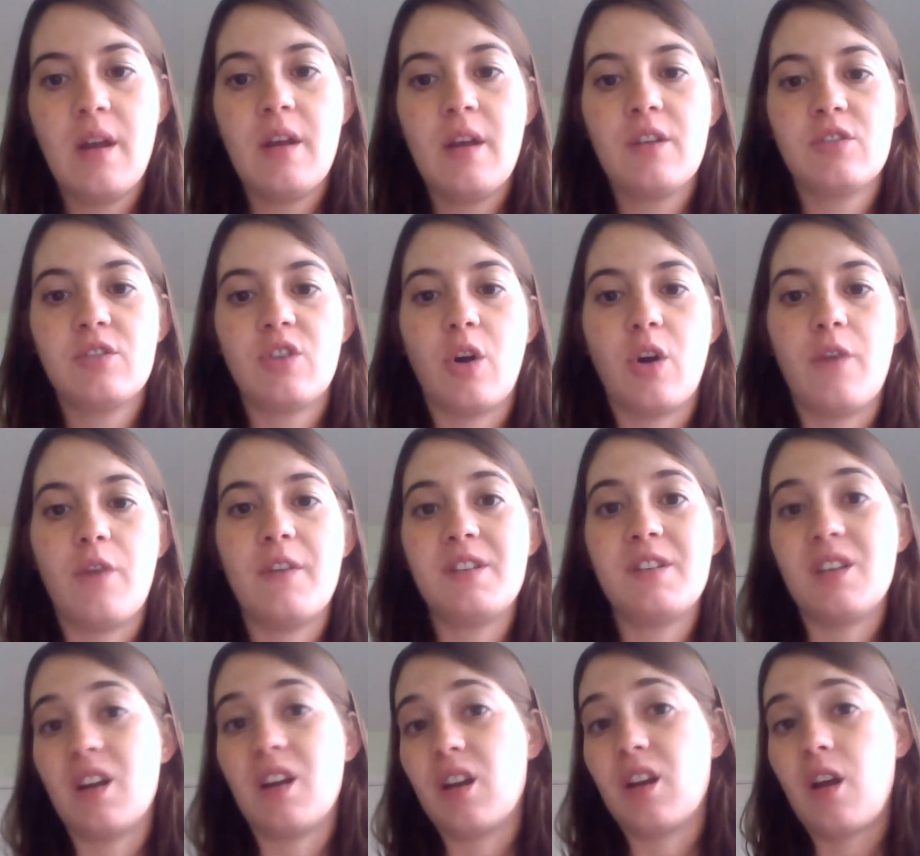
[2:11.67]
So if
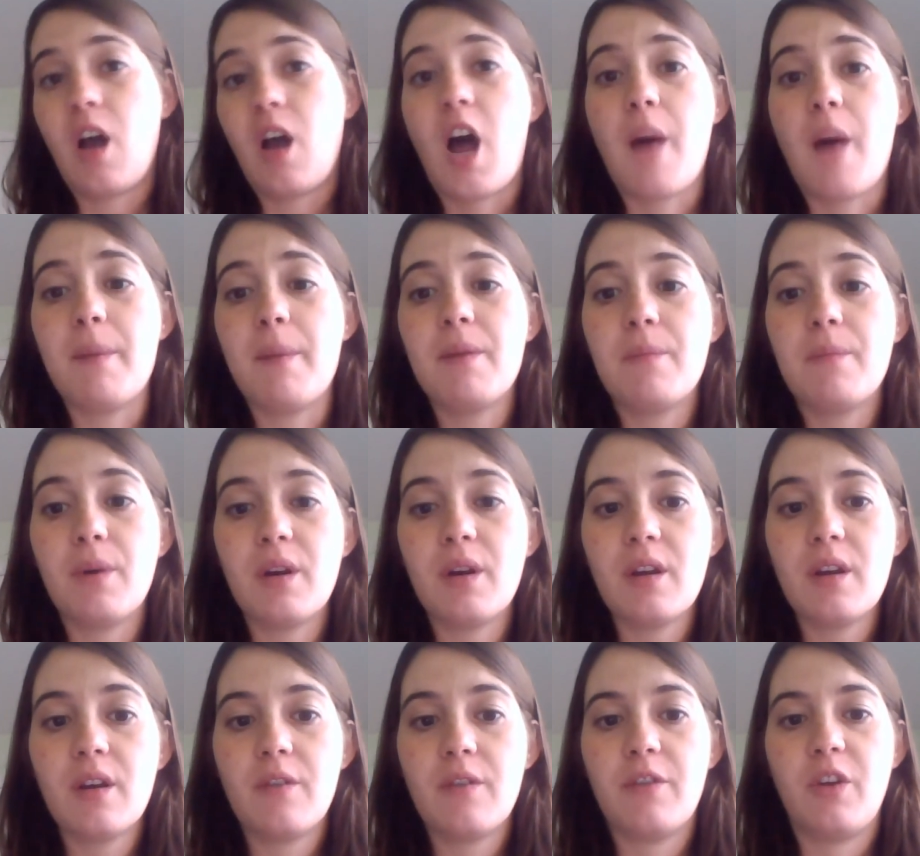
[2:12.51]
it's an uncommon
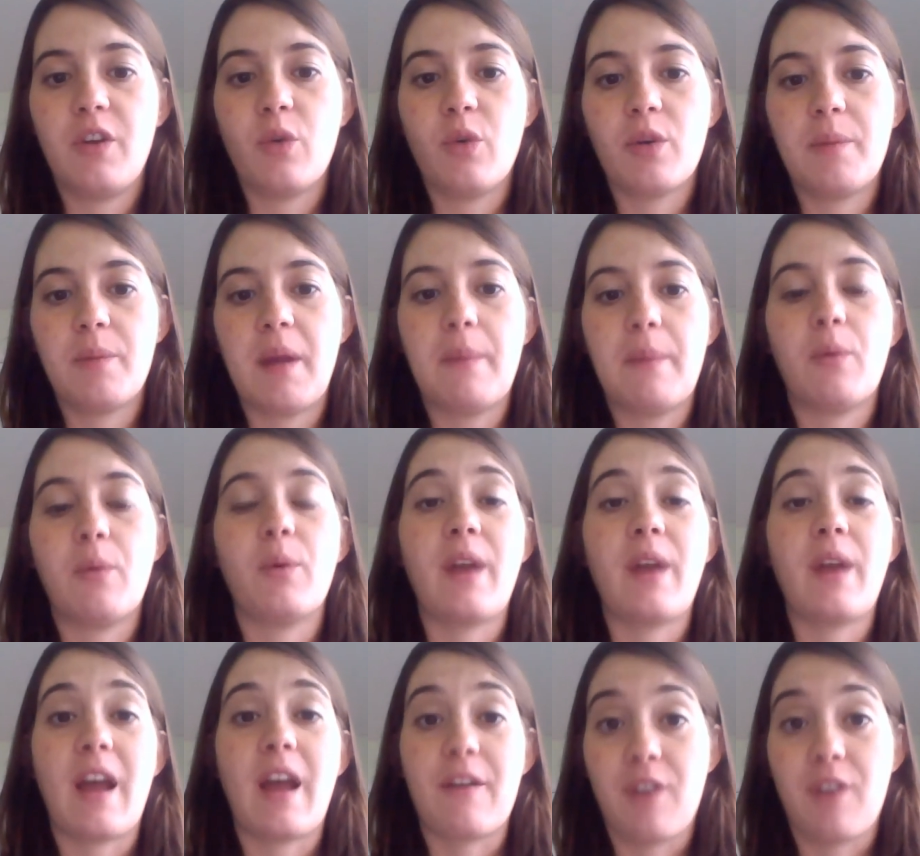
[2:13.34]
book, fewer people
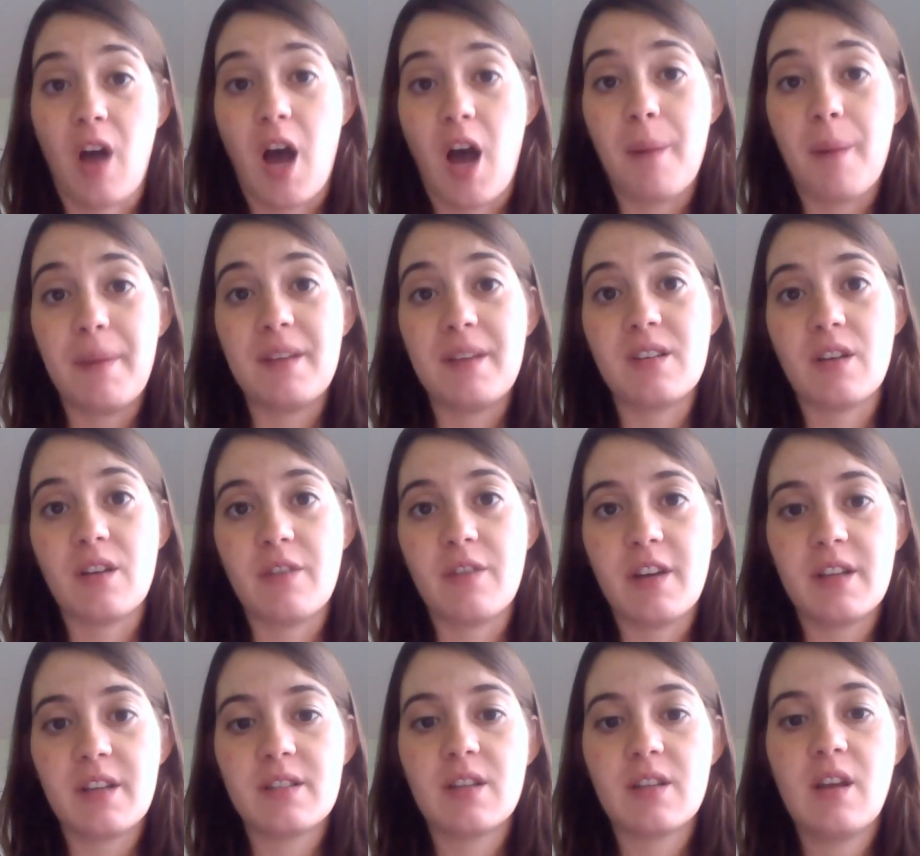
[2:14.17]
would have copies of
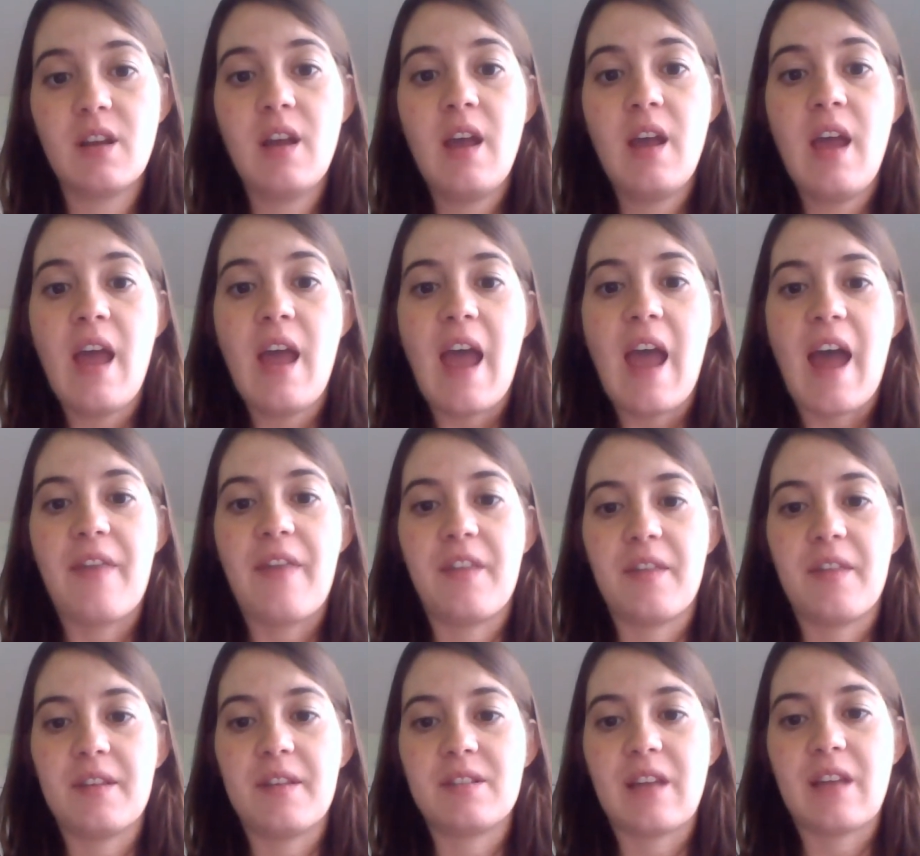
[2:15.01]
it, and
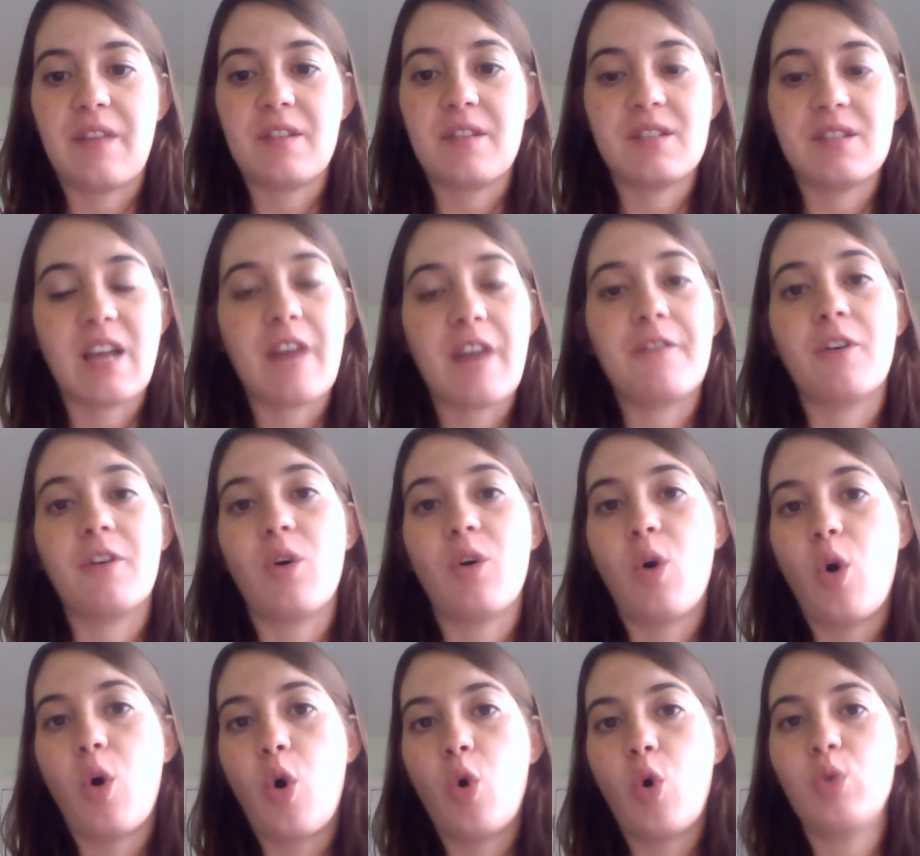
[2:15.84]
the cipher
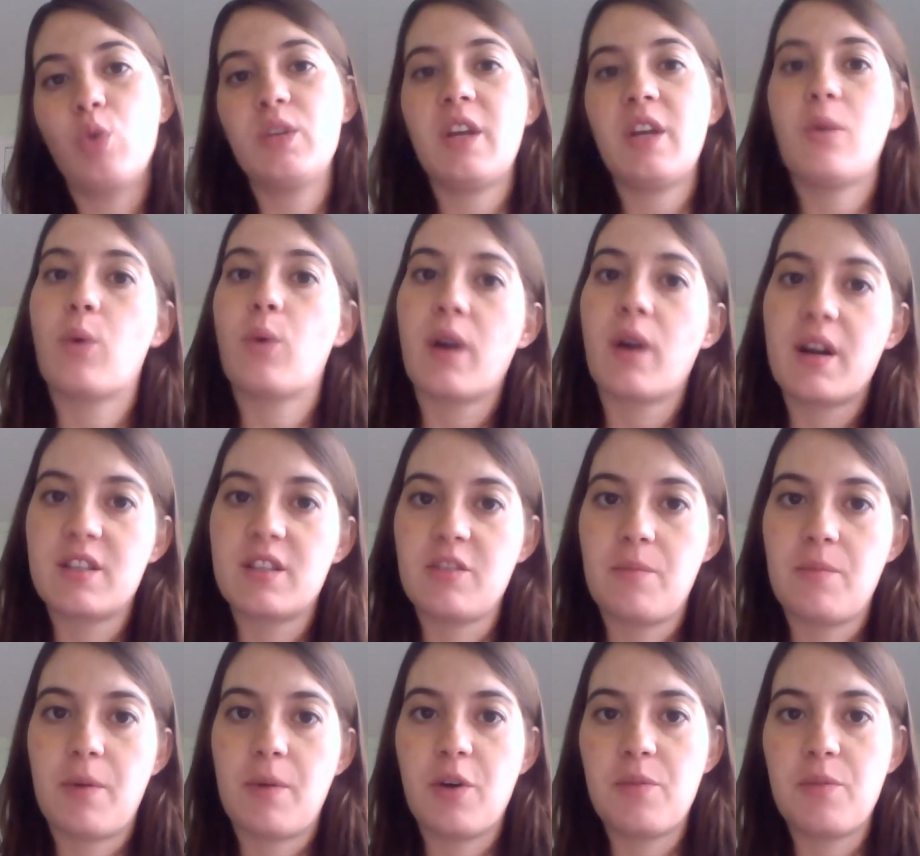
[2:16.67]
only works
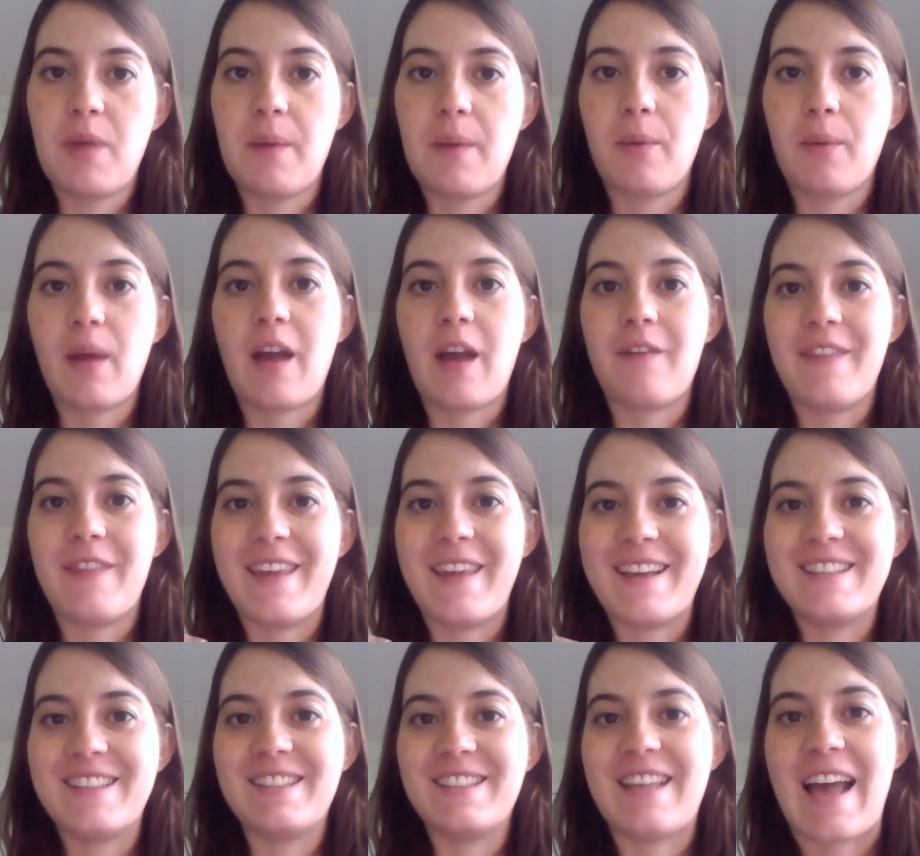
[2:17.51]
if both people have the
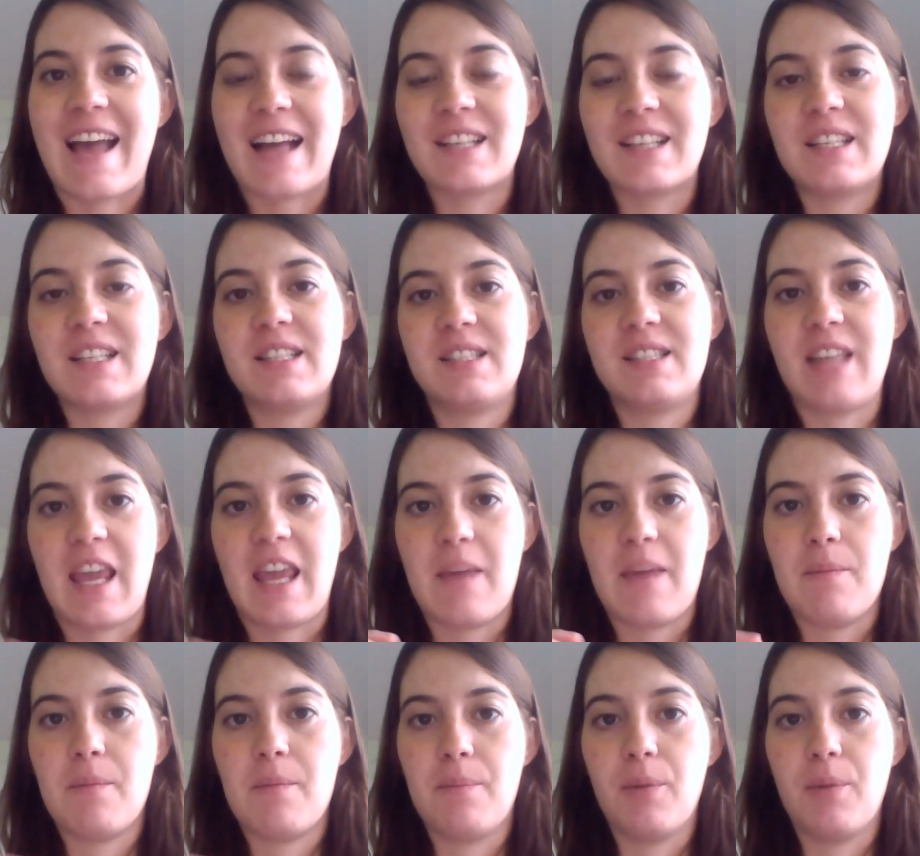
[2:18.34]
exact
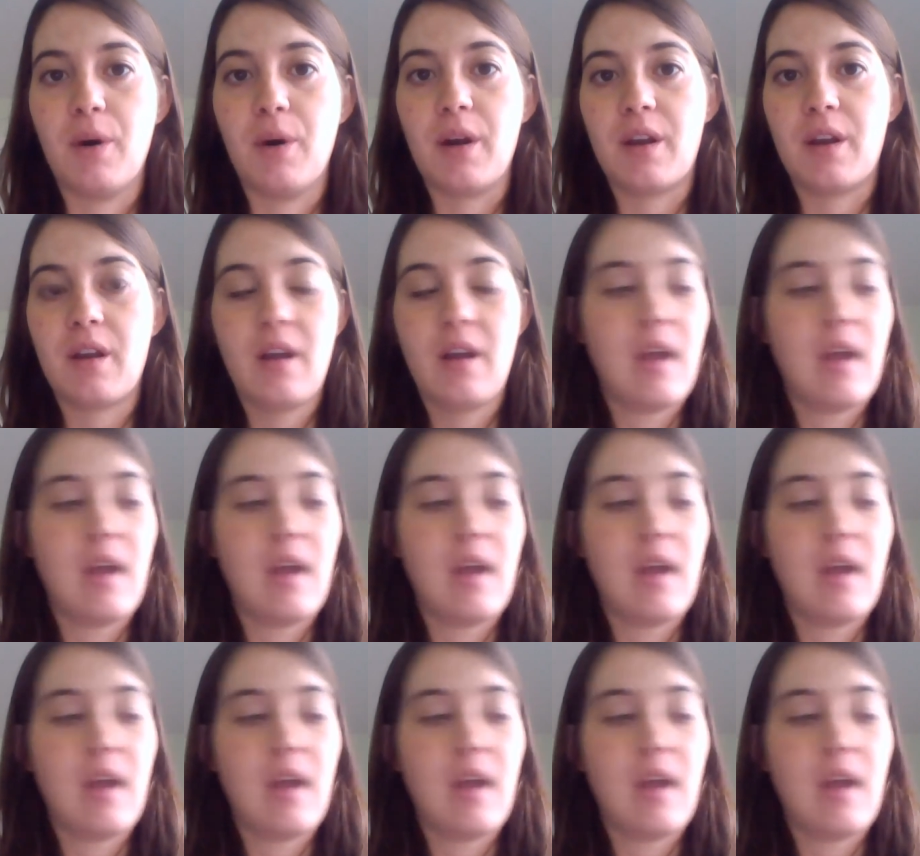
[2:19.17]
same book.